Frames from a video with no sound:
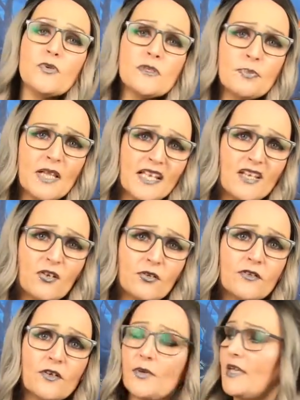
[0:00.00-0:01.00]
I wasn't planning
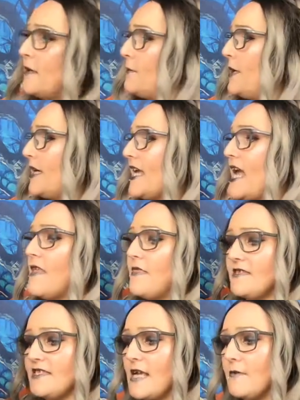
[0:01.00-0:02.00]
on doing. But again,
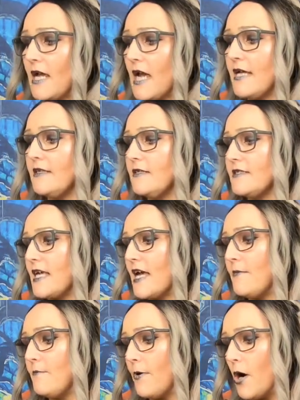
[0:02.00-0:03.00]
the same kind of
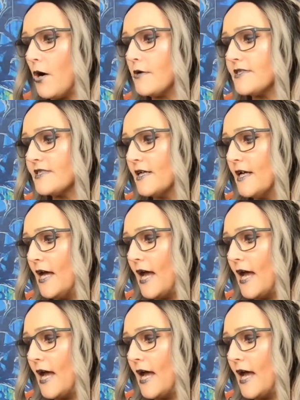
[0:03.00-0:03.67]
design box